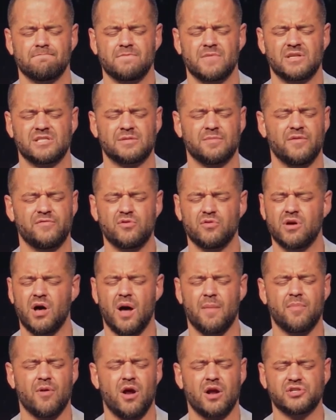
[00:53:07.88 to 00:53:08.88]
Some of you,
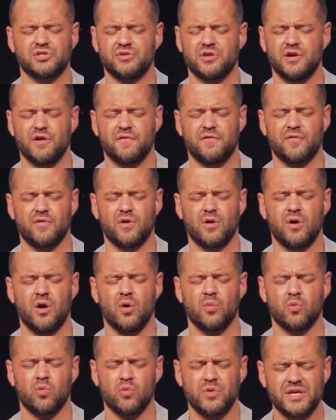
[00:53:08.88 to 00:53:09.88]
God brought you here for a,
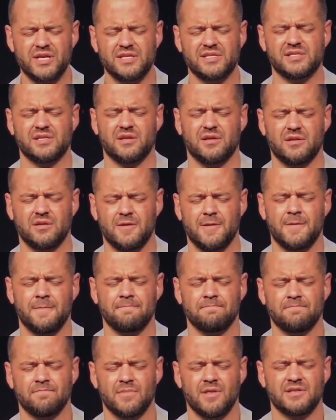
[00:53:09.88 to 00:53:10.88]
a reason
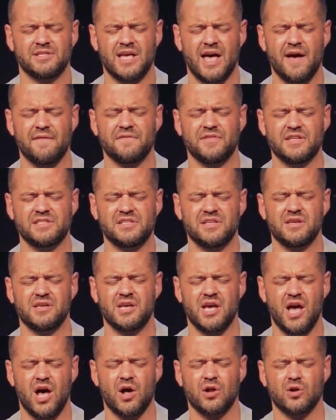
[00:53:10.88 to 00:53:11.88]
to have this
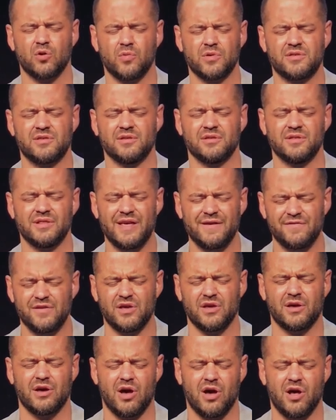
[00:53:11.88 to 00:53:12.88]
encounter with the
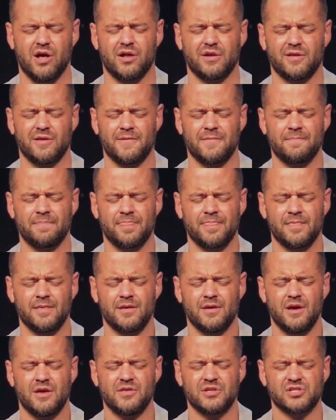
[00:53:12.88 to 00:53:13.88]
living God.
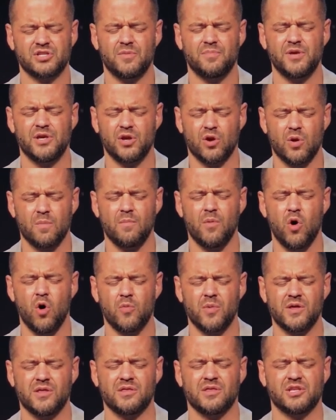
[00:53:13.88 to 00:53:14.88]
And this could be your
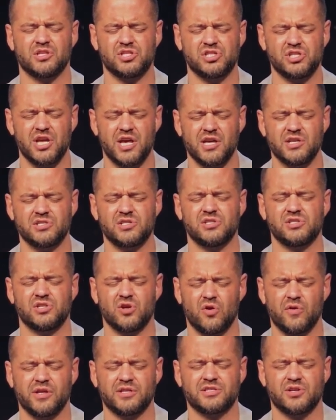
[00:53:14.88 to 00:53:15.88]
moment that changes
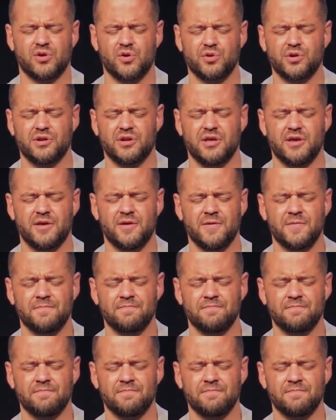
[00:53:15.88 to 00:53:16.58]
your eternity.